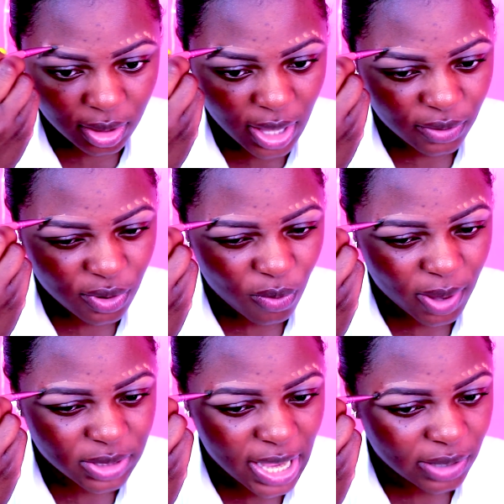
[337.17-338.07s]
I don't know
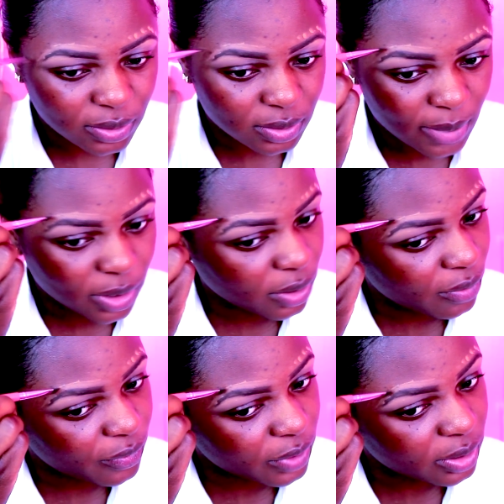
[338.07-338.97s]
what title I'm going to
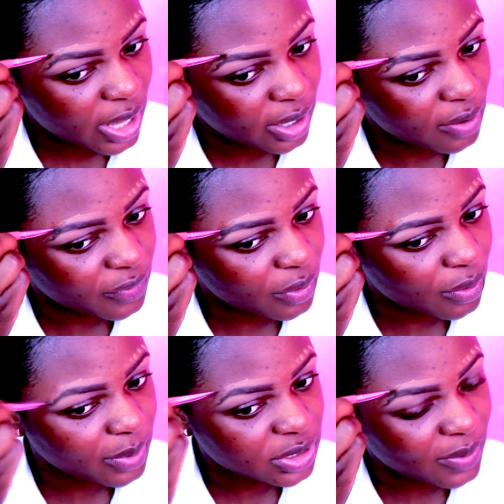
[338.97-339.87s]
go for. I can go for
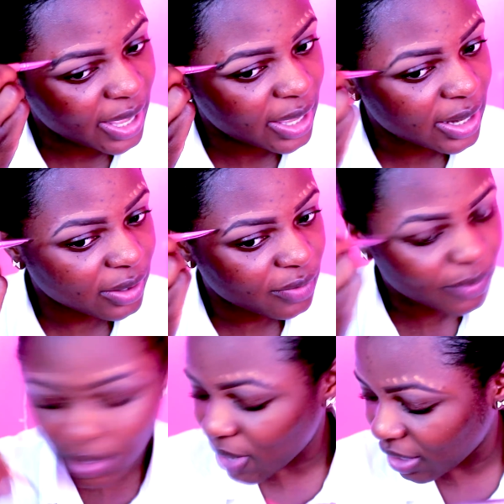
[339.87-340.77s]
OBGYN, I can go for
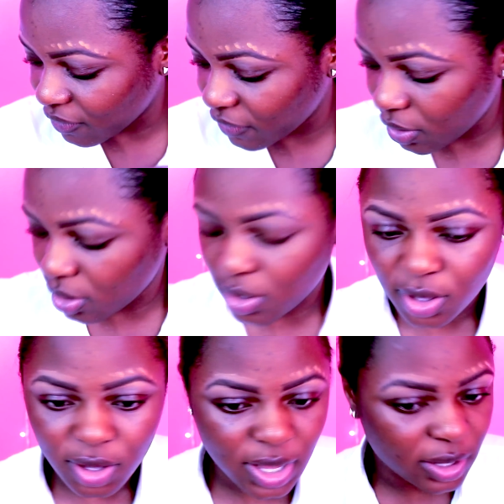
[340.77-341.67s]
midwife,
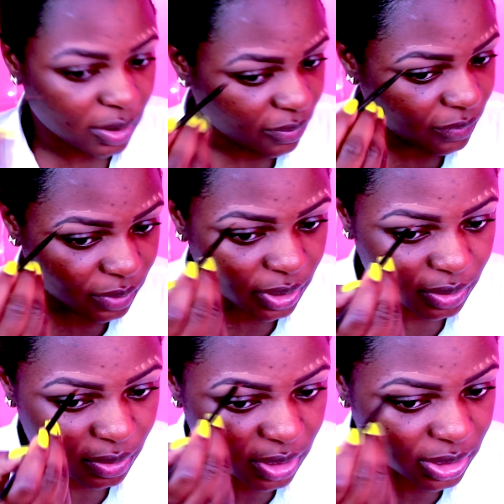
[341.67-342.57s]
I can go for,
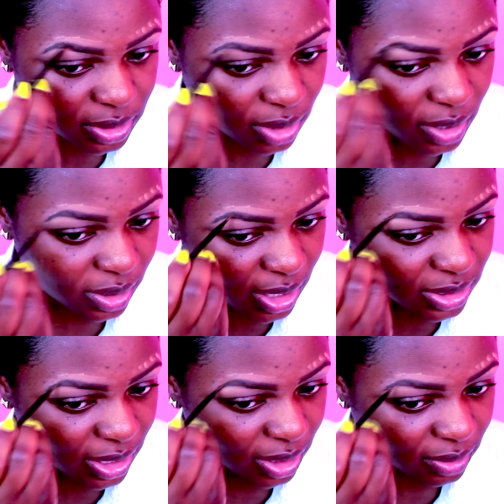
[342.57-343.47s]
you know, there's other
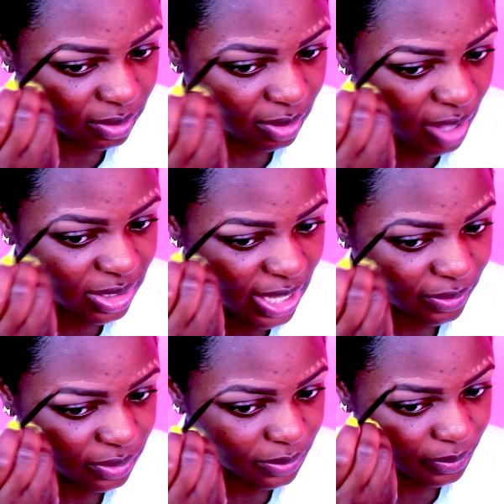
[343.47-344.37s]
things I can, other
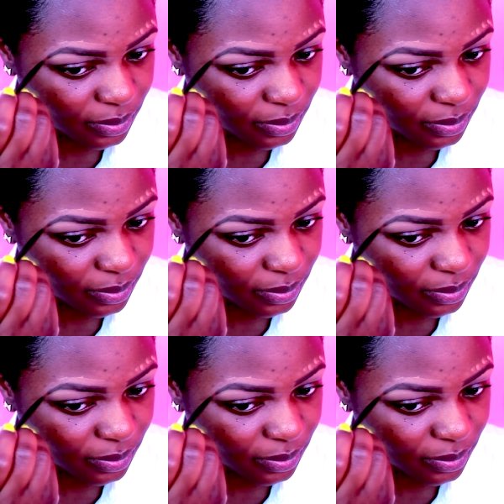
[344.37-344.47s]
titles.